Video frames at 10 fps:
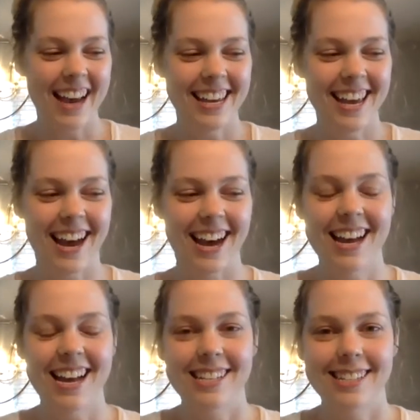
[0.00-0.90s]
Yeah,
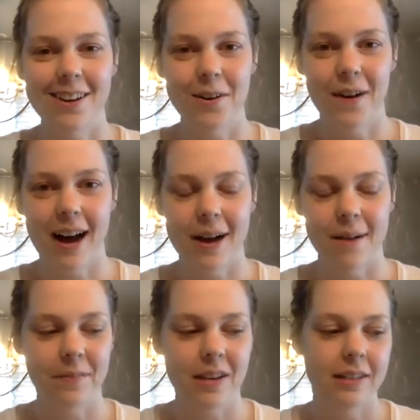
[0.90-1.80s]
so
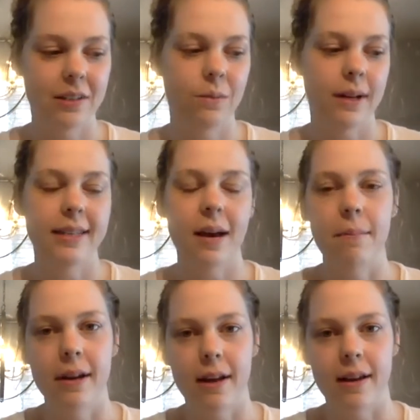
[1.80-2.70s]

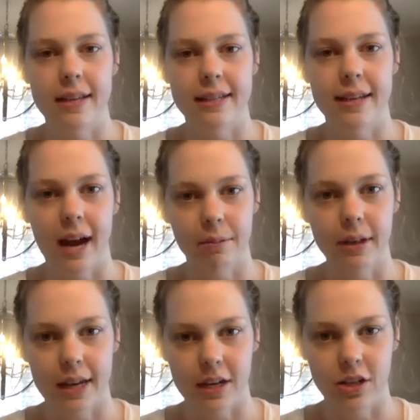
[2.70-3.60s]
WhatsApp is an
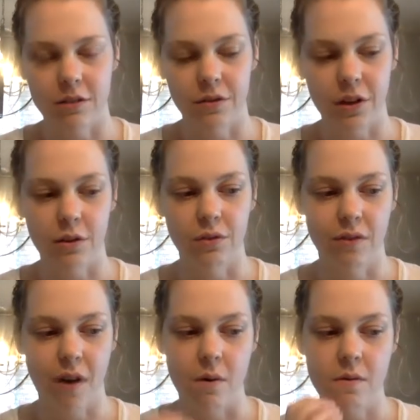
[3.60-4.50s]
application for your
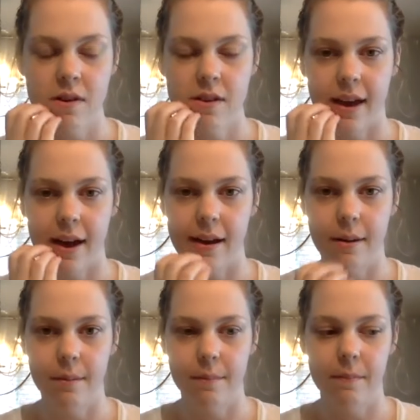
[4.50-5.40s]
phone that
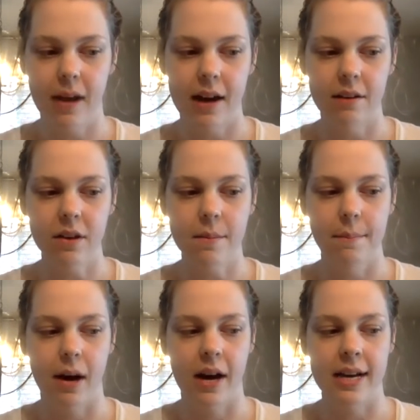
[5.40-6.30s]
kind of
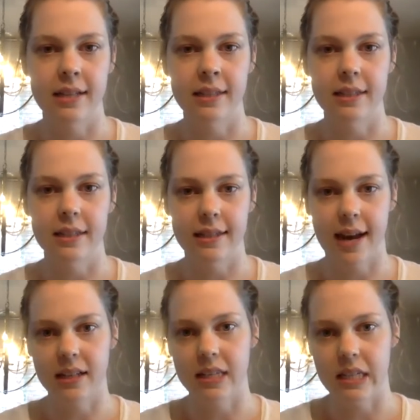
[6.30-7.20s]
combines
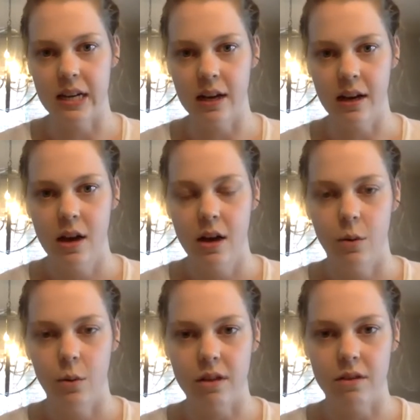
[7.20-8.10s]
texting
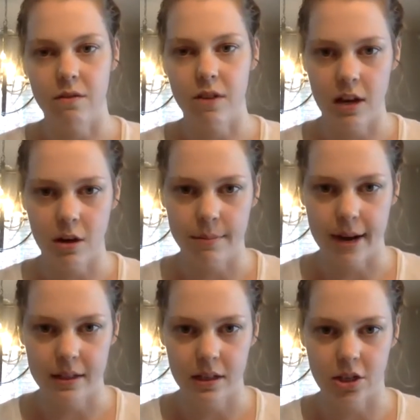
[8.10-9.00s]
with video
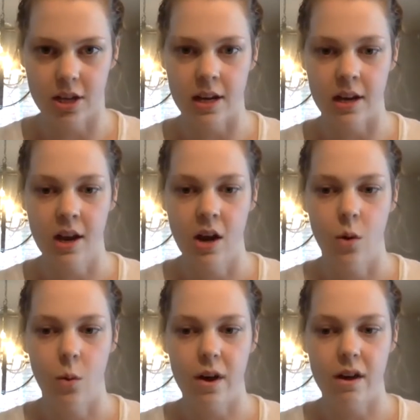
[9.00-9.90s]
messaging
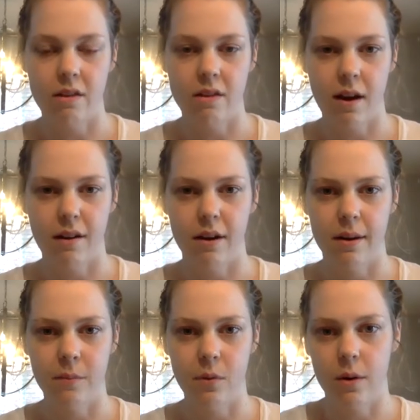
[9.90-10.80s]
with
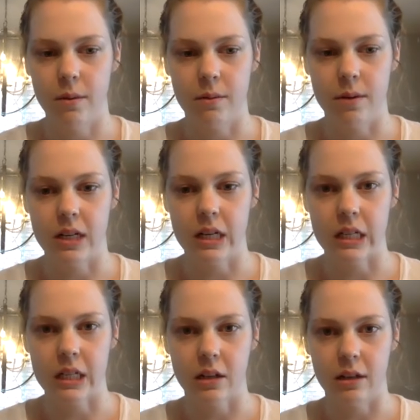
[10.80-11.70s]
what we would
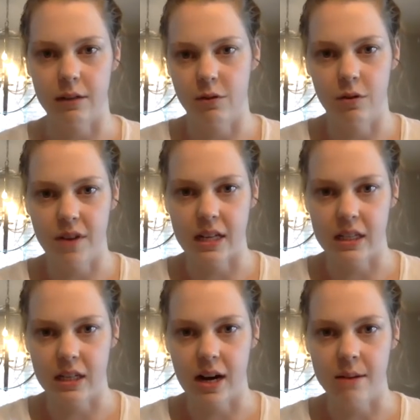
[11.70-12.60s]
consider like for
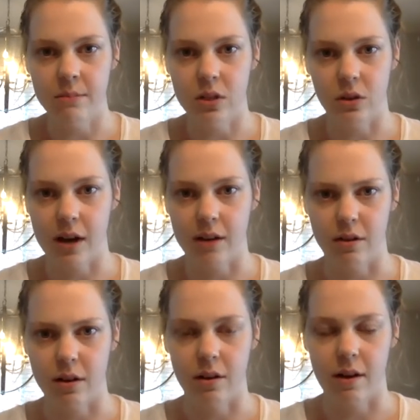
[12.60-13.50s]
FaceTime, so kind of
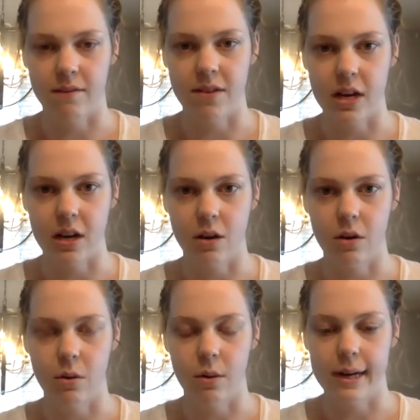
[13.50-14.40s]
a video